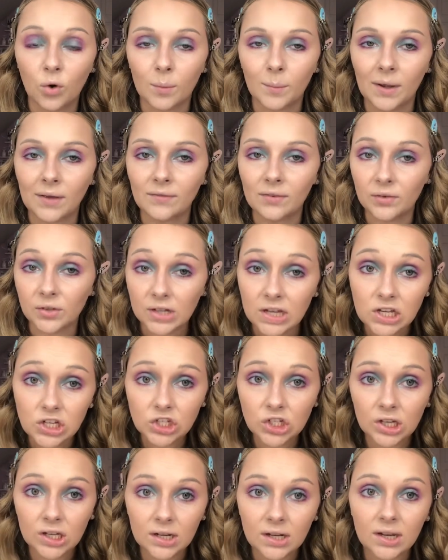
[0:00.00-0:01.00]
my
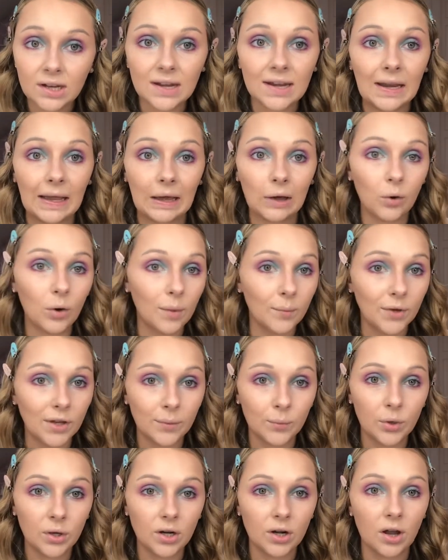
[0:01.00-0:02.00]
foundation, now I'm gonna
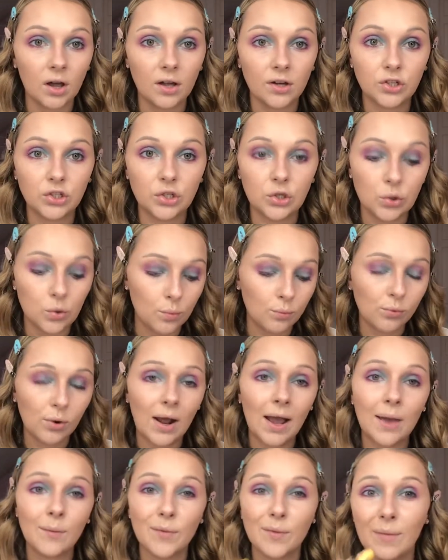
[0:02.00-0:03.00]
put it on to
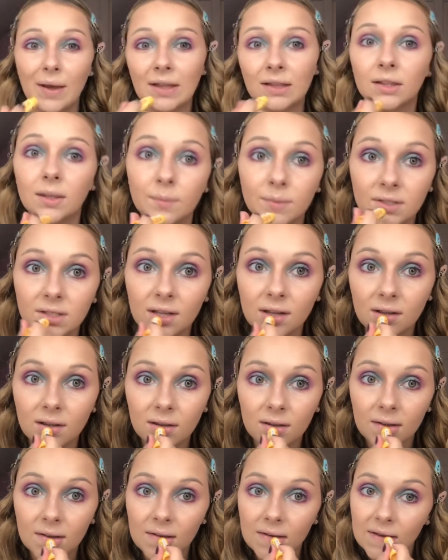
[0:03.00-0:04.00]
prime my lipstick.
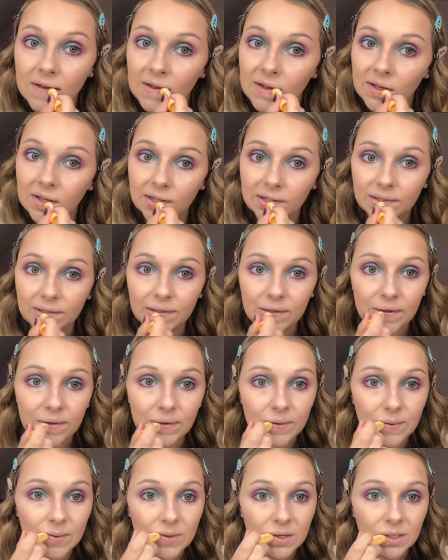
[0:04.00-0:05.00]
So
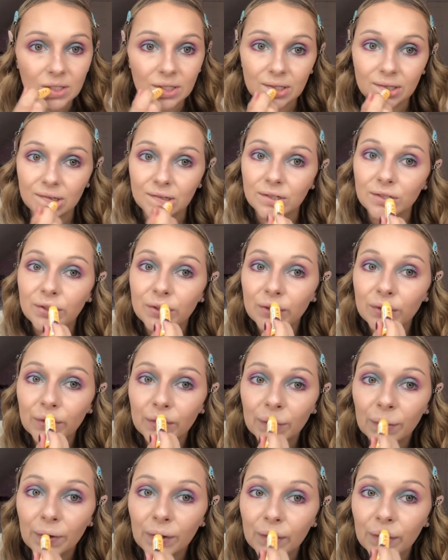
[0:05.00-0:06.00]
I'm just going
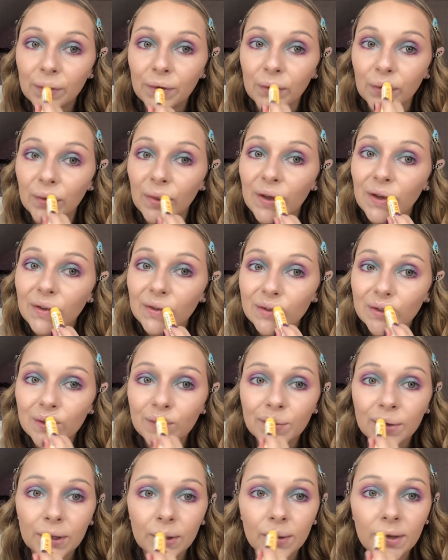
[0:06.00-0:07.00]
to do that
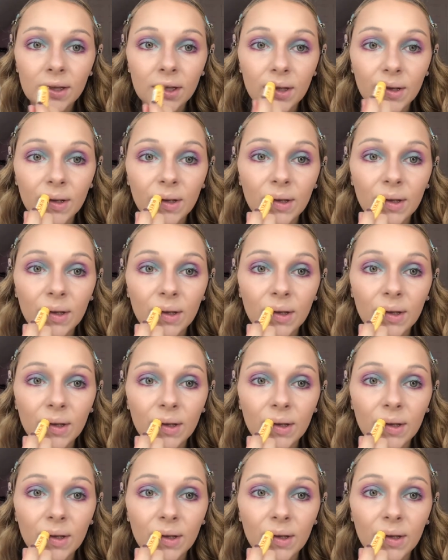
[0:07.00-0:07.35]
super quick.